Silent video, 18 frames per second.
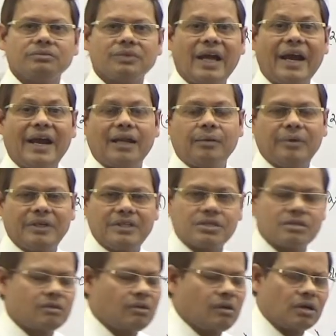Adamant.
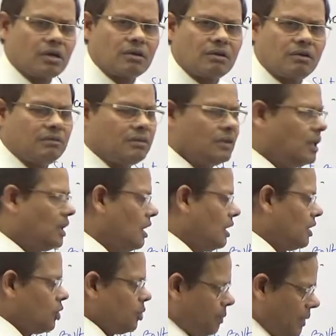No.
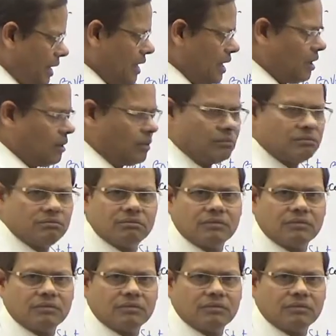You pay now.